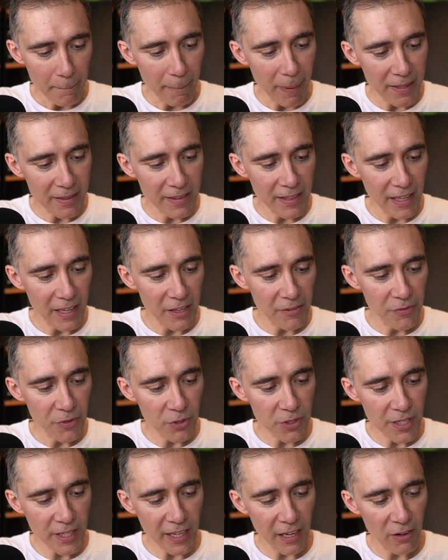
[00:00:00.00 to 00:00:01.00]
But if
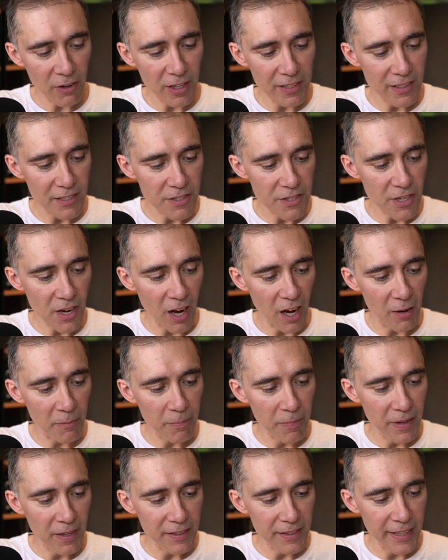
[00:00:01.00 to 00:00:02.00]
you take a look at the top,